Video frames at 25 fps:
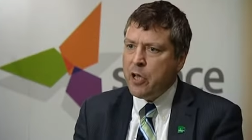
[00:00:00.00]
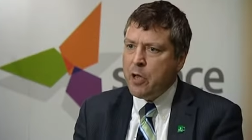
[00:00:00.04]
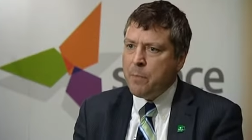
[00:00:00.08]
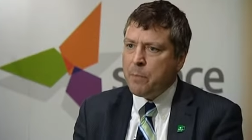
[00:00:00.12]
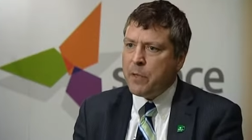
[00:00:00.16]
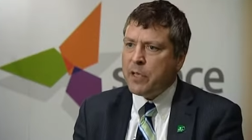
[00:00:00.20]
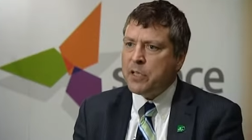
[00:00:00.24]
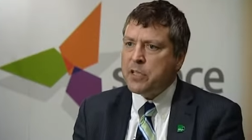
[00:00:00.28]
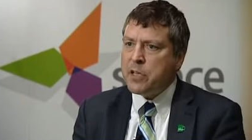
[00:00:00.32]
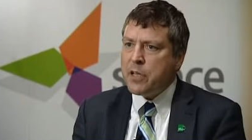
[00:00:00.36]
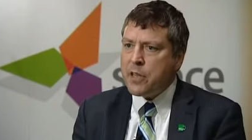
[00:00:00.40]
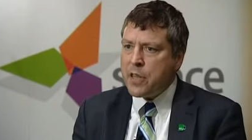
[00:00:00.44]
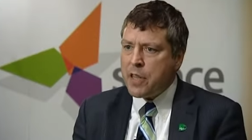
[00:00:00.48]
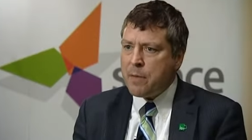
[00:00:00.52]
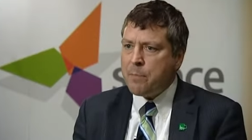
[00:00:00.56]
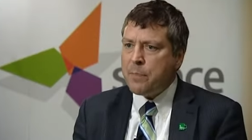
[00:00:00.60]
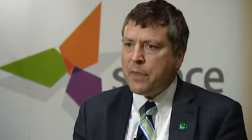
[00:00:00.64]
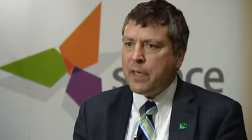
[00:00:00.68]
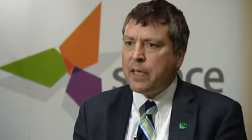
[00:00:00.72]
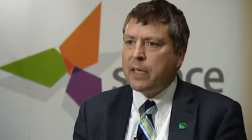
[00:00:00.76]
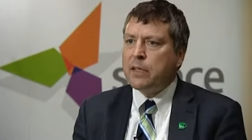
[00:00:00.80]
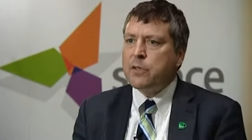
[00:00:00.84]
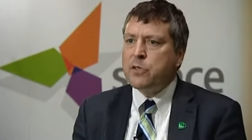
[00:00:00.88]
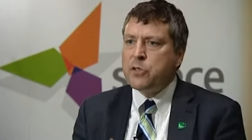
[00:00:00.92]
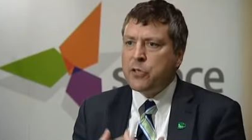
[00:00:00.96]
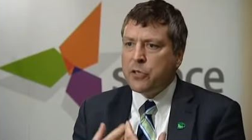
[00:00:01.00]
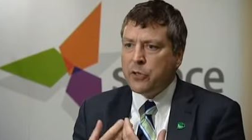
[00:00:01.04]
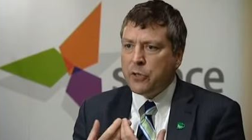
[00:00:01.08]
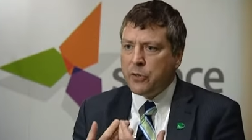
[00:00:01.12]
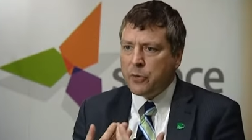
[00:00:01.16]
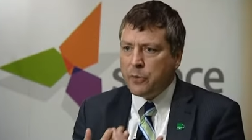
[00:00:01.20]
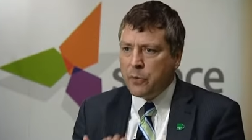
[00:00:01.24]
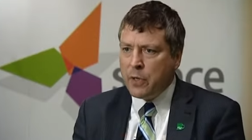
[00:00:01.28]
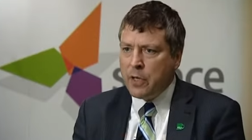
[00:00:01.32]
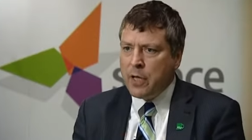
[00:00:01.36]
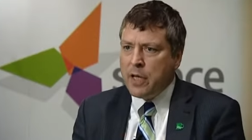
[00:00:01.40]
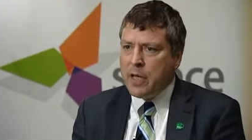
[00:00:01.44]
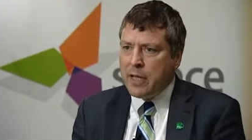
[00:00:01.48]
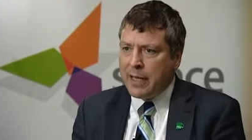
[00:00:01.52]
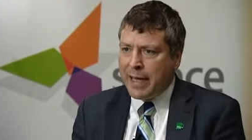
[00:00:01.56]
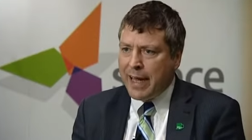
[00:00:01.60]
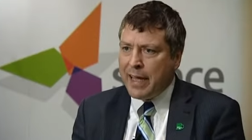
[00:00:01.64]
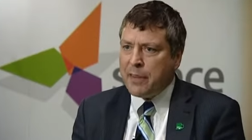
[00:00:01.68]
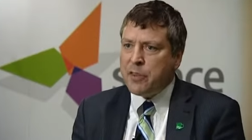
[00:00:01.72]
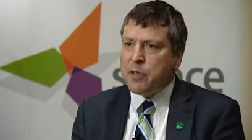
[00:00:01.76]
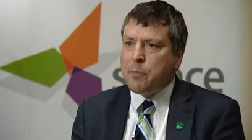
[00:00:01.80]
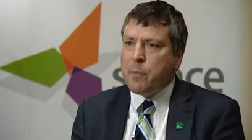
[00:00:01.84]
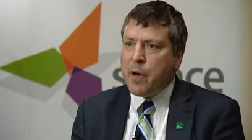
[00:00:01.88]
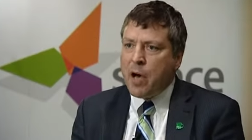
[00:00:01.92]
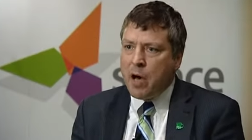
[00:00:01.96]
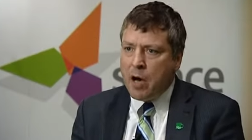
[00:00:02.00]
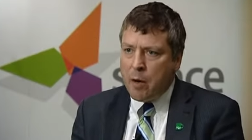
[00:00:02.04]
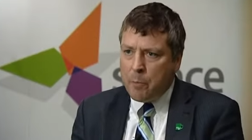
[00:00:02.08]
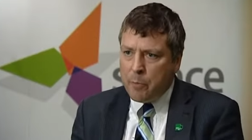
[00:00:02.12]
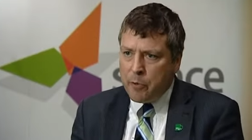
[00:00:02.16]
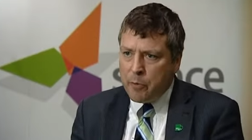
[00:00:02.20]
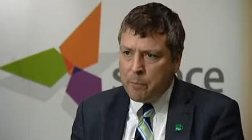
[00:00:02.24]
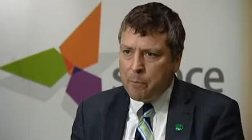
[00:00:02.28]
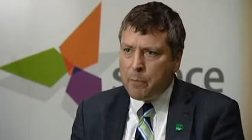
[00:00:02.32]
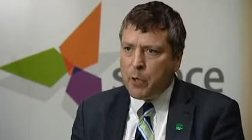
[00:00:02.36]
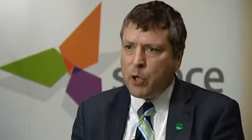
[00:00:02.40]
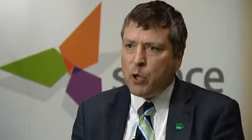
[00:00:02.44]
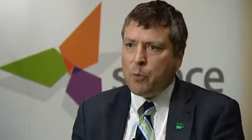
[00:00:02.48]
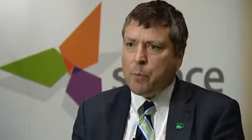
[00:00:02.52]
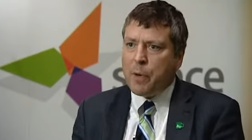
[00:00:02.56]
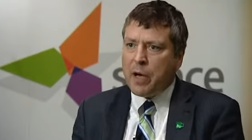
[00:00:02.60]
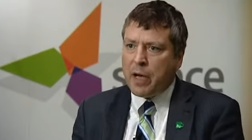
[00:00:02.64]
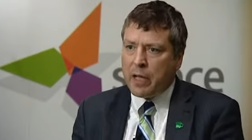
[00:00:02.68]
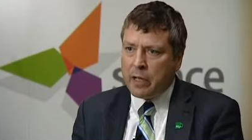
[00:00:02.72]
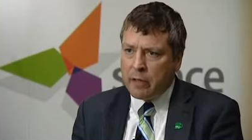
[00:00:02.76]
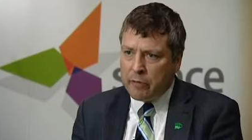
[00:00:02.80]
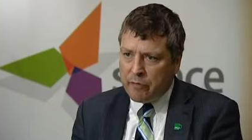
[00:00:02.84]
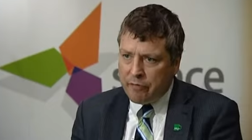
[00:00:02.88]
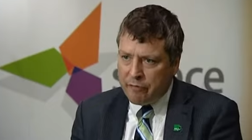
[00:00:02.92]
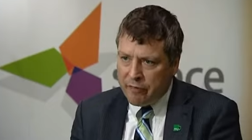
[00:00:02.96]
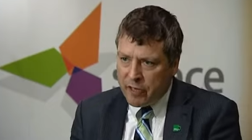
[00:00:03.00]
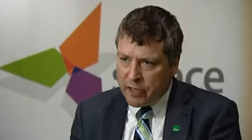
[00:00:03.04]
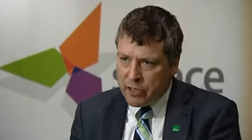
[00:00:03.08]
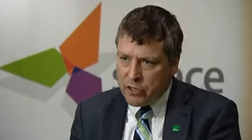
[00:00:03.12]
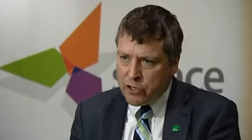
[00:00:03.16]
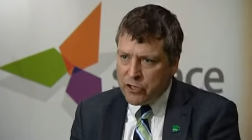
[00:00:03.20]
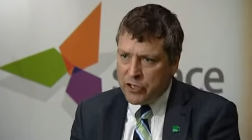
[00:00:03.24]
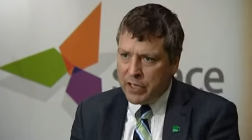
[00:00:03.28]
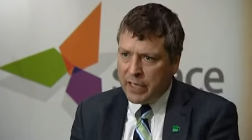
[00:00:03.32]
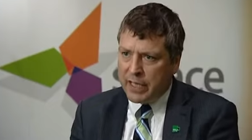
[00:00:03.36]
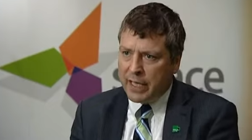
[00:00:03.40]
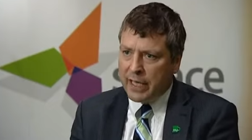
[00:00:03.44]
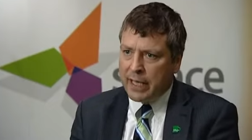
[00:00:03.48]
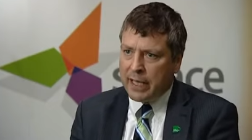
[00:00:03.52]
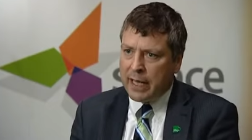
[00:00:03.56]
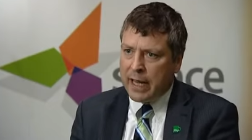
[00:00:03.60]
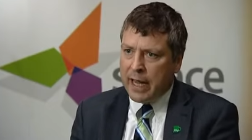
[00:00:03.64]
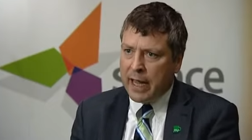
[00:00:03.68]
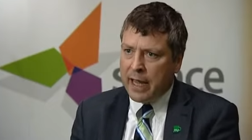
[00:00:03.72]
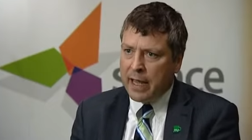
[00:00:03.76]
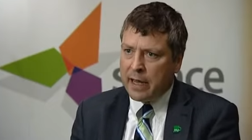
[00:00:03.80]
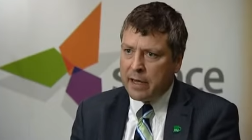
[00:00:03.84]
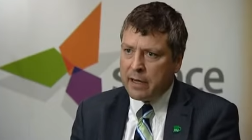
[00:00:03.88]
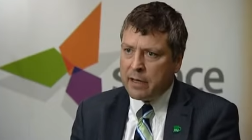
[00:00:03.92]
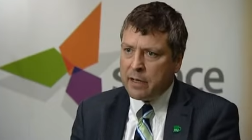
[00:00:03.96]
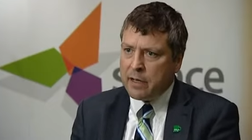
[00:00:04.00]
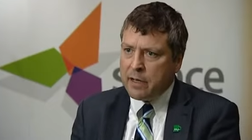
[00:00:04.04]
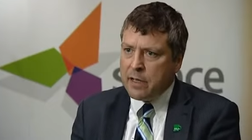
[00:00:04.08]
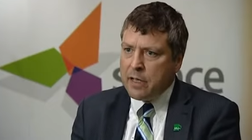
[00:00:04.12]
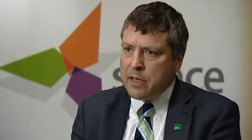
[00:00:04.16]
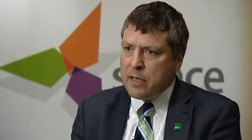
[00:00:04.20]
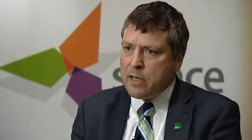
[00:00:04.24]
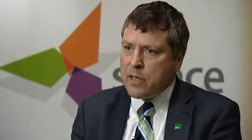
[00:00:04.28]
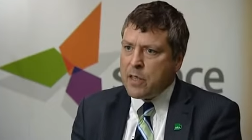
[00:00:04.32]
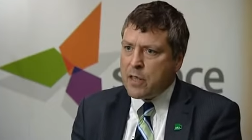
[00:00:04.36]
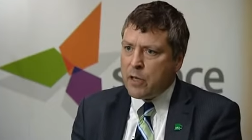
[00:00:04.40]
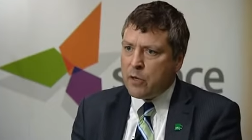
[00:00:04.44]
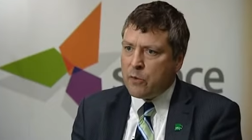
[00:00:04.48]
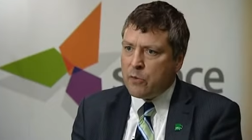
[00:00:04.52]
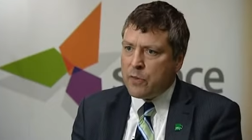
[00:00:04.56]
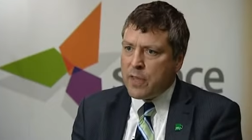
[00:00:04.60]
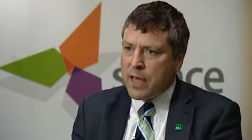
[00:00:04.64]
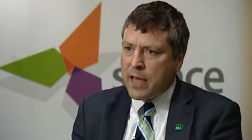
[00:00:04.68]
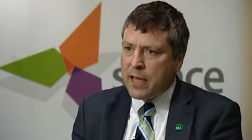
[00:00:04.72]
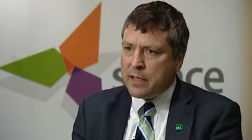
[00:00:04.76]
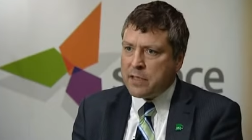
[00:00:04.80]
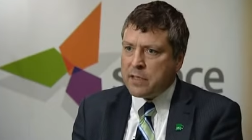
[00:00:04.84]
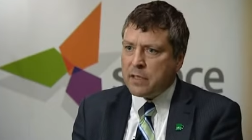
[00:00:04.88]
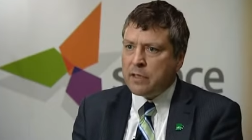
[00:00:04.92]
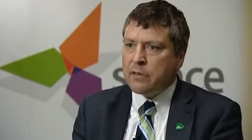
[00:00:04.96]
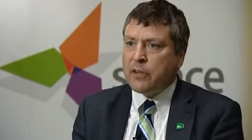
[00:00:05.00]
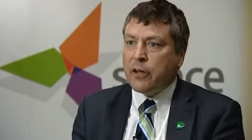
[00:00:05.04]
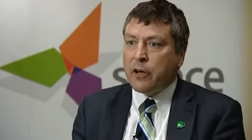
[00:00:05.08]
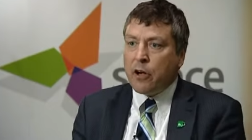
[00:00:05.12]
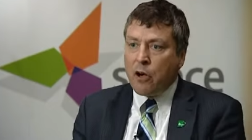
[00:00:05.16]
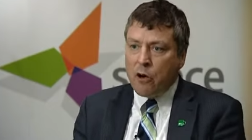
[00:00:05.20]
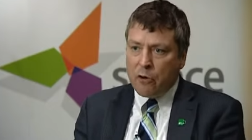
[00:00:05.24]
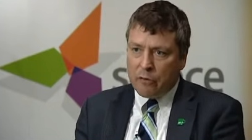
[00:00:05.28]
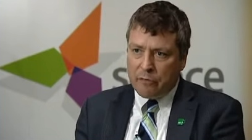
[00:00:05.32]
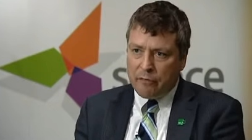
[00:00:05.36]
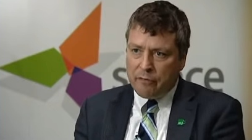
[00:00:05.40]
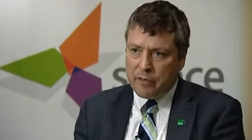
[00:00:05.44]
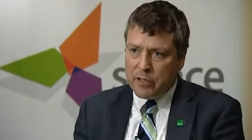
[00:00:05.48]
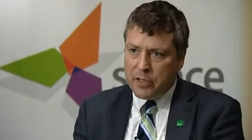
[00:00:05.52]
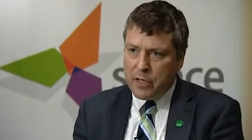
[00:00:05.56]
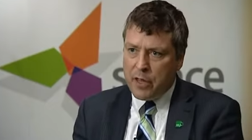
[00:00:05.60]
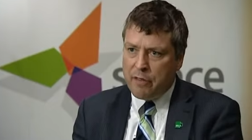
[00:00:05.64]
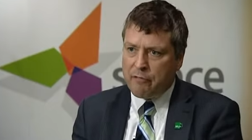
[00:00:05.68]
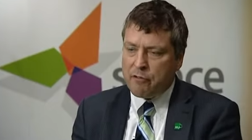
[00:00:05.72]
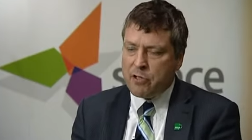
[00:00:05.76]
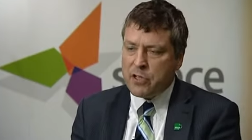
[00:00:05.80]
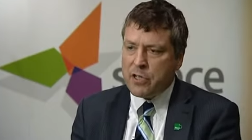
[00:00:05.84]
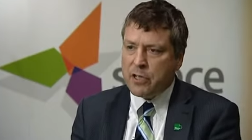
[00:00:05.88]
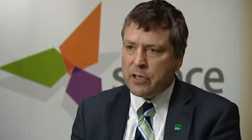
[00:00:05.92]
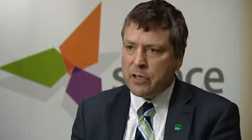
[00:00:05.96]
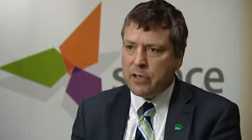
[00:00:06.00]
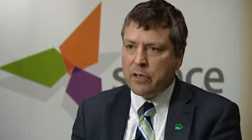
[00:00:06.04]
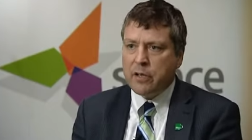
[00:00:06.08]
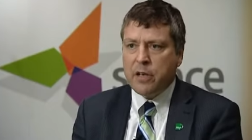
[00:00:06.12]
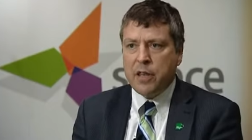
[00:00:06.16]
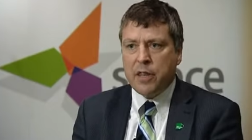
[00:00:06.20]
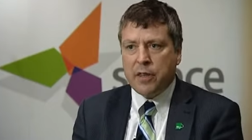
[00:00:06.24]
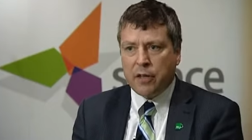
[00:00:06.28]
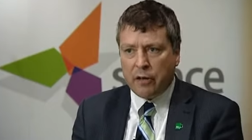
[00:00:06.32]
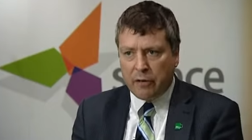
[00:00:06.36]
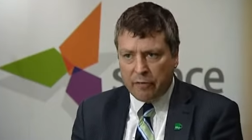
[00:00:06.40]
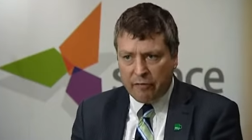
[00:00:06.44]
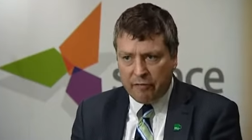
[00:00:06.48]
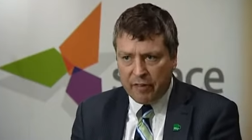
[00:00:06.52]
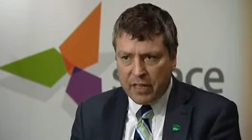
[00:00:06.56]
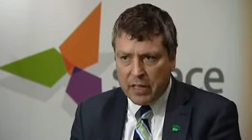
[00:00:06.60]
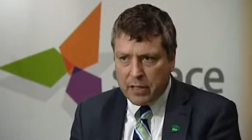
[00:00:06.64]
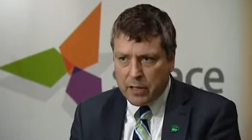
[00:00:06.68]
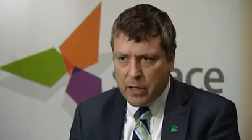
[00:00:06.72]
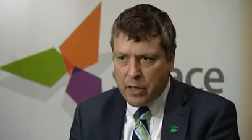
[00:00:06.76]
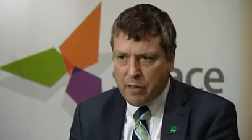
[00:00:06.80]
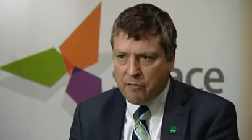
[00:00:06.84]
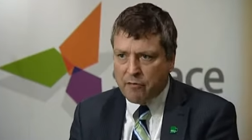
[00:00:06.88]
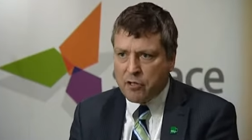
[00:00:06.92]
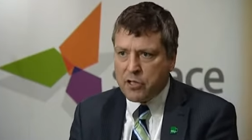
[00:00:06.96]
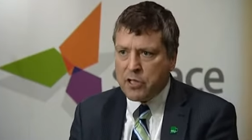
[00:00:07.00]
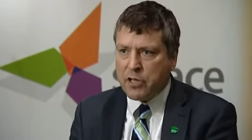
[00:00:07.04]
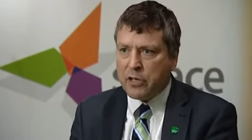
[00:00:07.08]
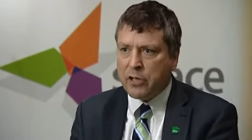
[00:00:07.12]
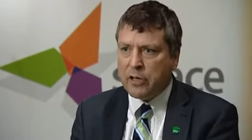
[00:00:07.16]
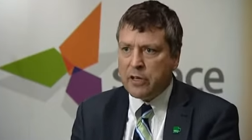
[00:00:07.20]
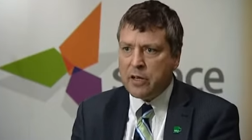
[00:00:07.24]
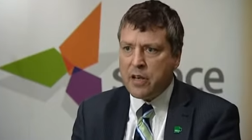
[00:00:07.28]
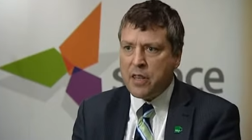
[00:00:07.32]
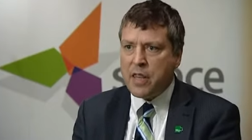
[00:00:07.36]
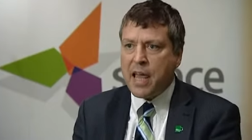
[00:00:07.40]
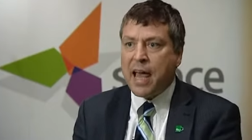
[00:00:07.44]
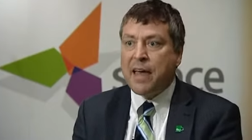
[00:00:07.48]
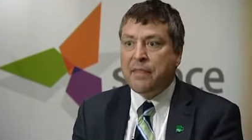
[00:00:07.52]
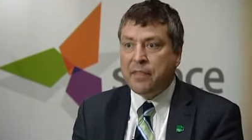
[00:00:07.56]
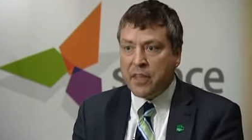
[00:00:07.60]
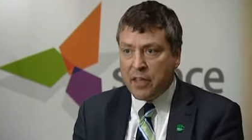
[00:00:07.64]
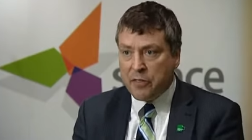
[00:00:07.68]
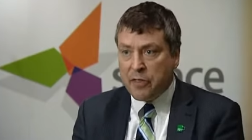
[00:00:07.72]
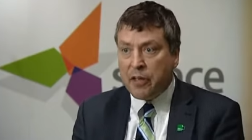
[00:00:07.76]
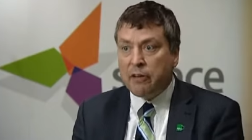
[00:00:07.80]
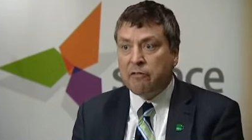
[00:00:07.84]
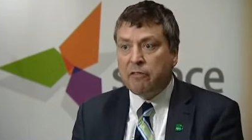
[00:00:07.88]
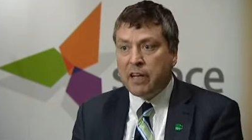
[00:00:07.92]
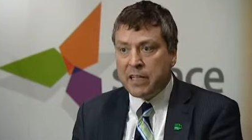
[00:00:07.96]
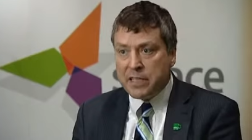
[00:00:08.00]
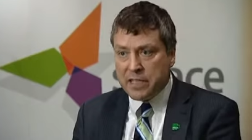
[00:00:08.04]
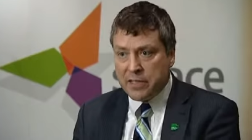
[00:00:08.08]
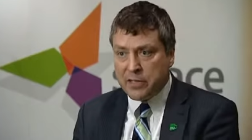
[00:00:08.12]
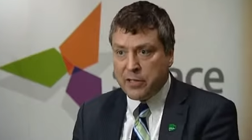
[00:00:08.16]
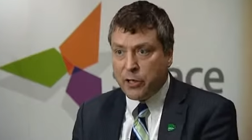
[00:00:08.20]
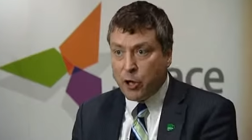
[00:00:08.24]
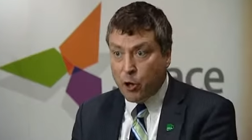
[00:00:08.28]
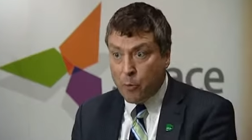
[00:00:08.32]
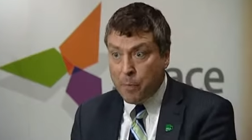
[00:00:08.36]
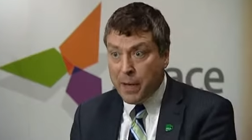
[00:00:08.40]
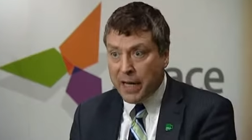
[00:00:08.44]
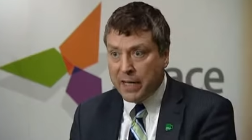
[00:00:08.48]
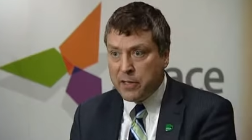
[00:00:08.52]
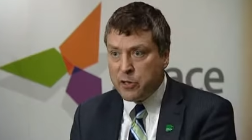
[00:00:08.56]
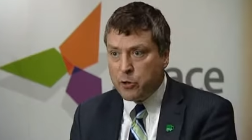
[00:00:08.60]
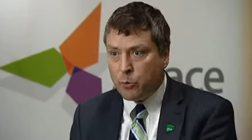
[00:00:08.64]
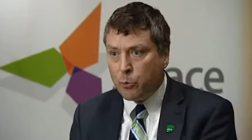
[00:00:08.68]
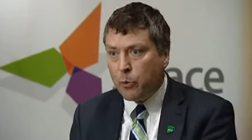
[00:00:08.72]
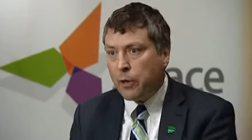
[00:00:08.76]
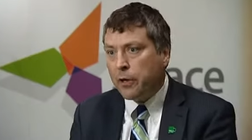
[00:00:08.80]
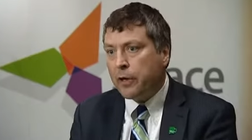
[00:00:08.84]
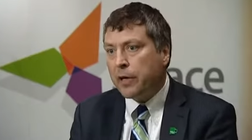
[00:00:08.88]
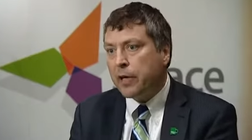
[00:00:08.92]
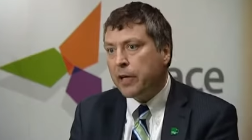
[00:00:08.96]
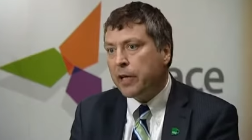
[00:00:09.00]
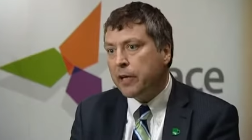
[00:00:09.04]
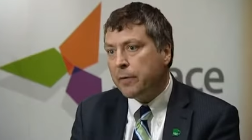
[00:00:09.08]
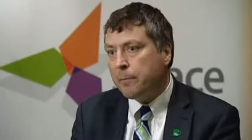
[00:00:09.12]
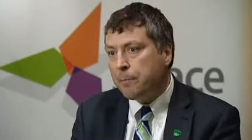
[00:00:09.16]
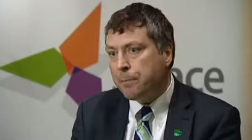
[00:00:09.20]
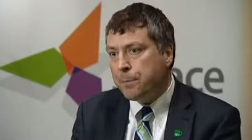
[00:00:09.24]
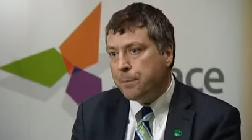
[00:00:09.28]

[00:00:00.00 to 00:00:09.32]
but something to get them up, mobile, functioning again, so that their confidence returns, their fitness returns, and then they're ready to go back to work.